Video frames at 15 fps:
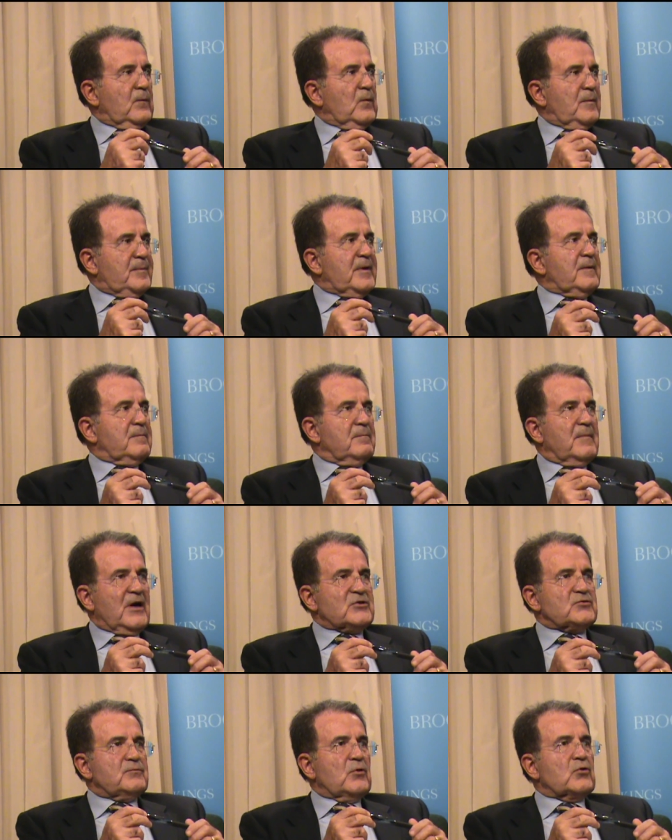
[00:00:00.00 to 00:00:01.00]
will be
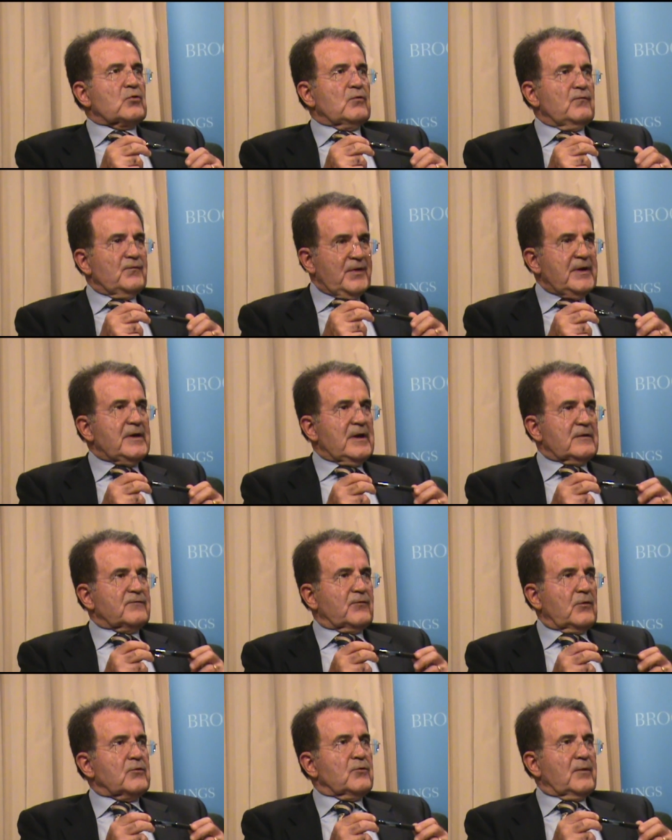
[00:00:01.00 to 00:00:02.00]
much more convenient
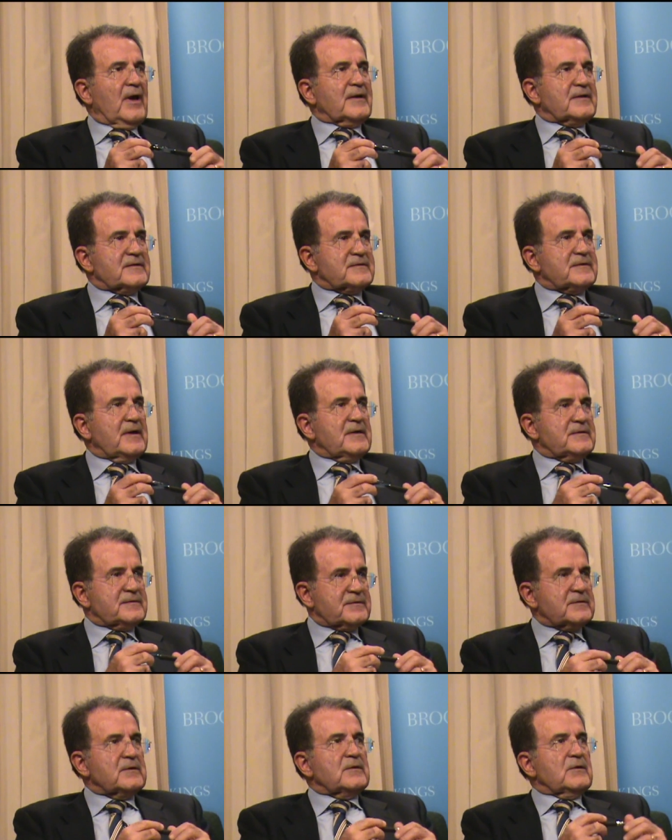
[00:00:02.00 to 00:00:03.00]
for the United
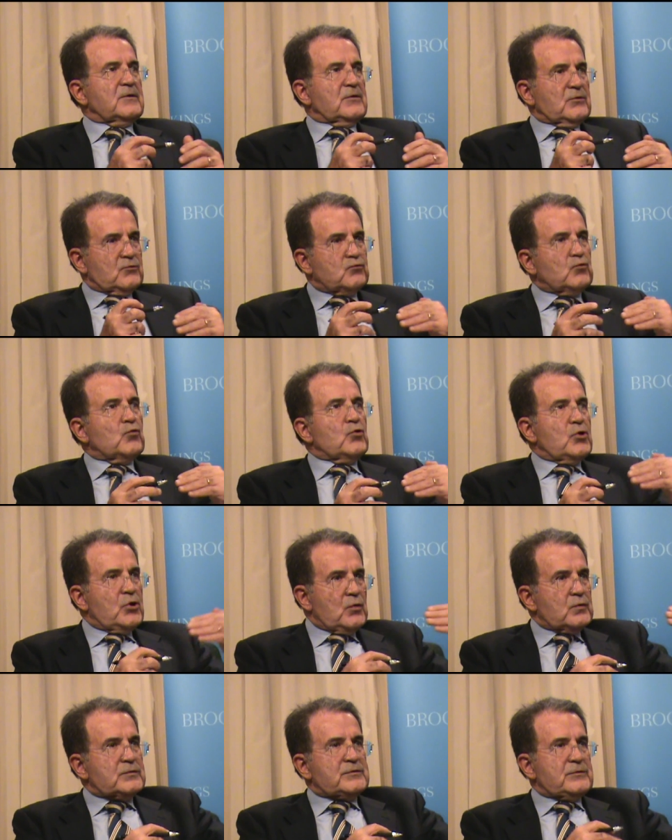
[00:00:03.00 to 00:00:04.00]
States to
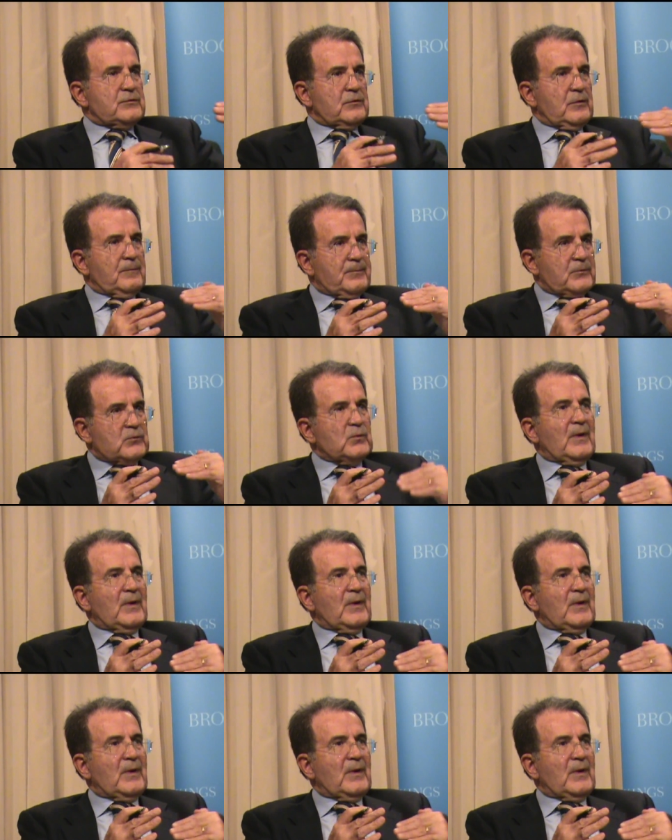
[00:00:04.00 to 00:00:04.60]
use Europe,